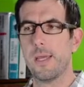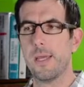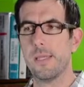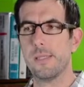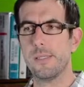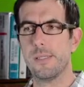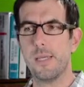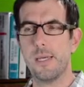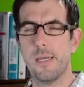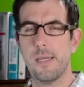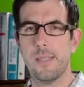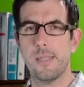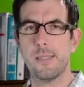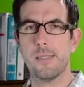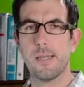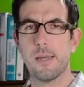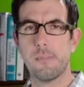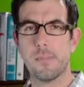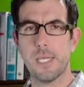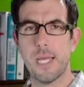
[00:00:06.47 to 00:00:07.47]
is that
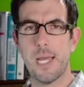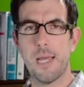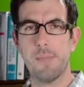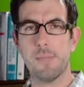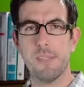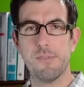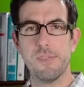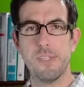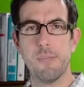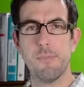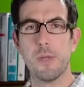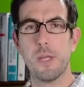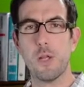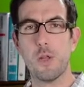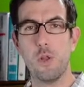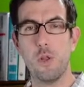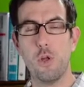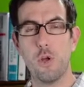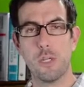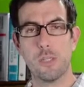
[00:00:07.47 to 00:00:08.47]
sometimes if something
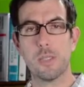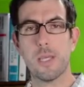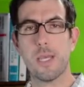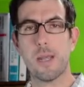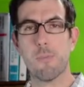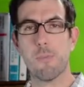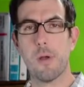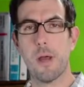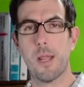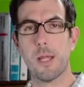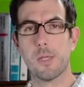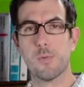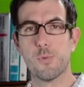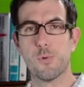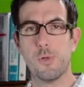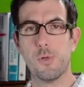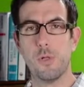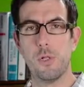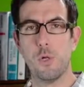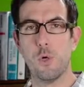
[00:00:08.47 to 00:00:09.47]
looks like a product
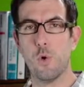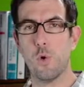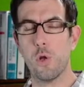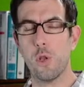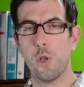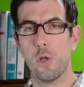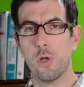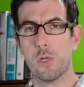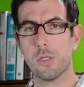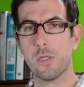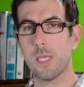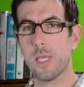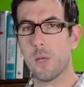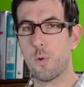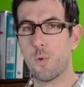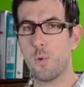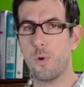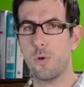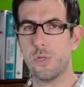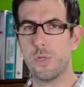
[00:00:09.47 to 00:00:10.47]
rule or looks like a
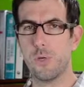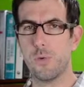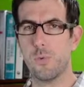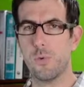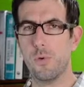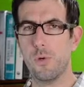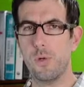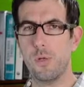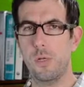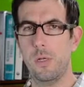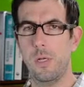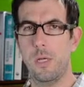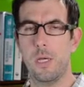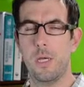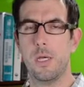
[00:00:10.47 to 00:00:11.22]
quotient rule,